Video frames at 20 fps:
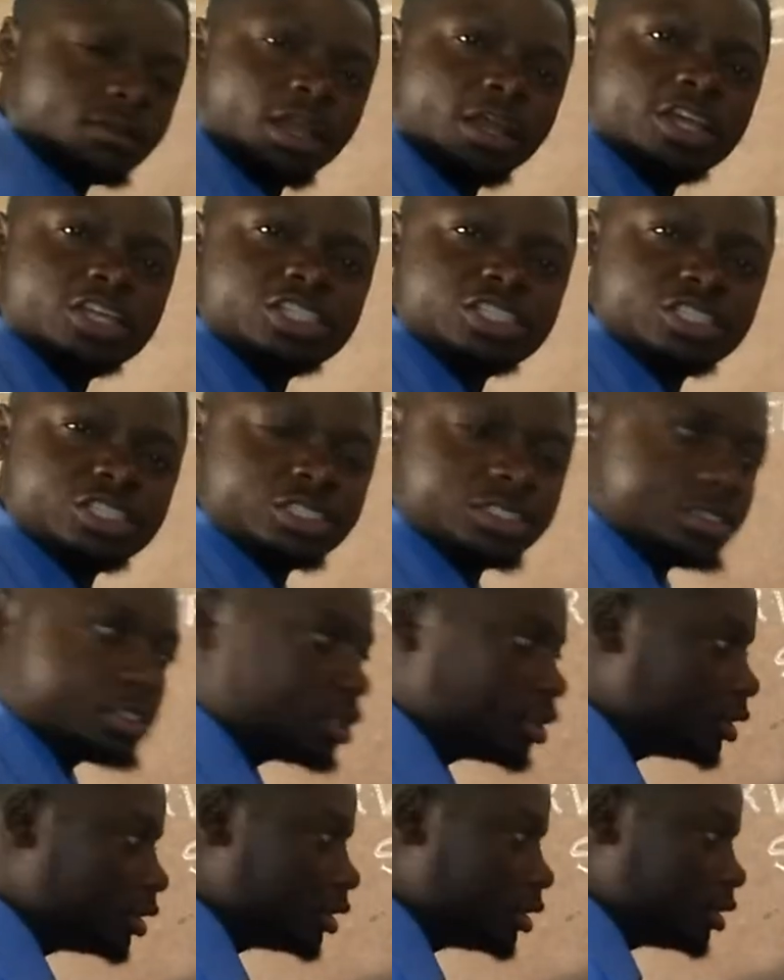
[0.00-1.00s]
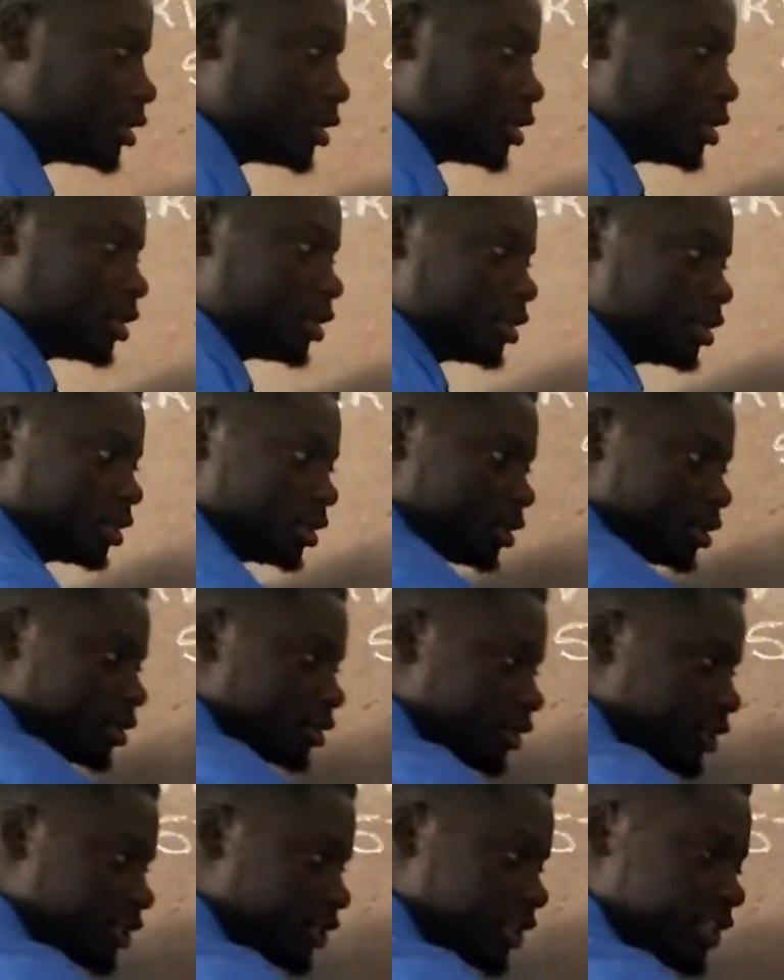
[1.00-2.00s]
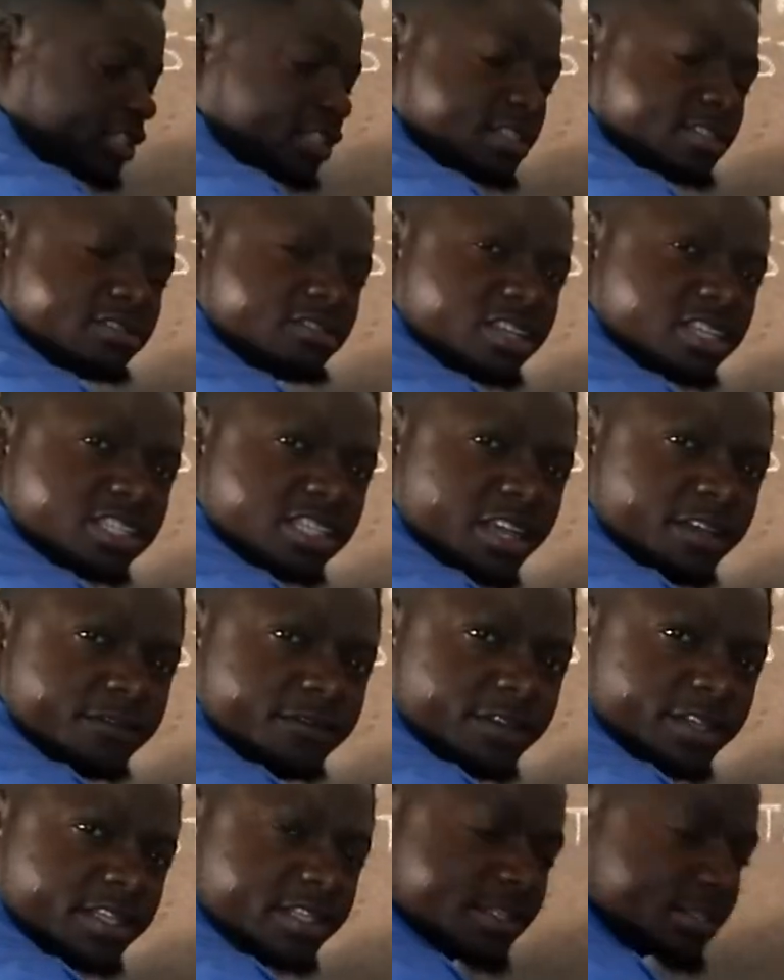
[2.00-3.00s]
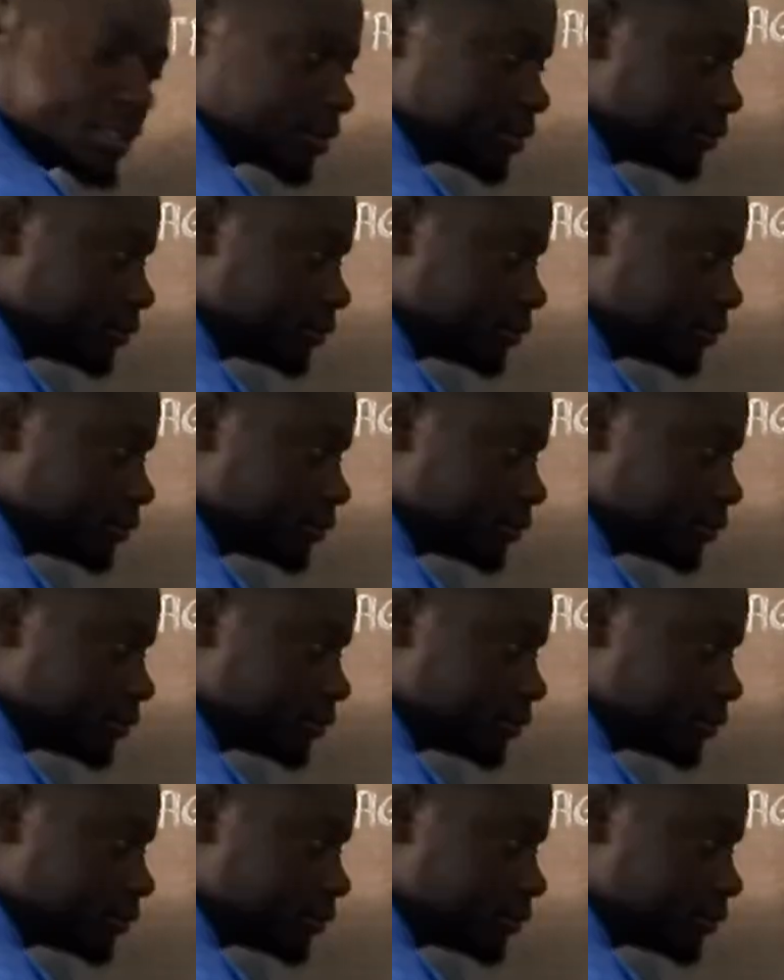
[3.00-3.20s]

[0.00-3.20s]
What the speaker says: And this is the cervix,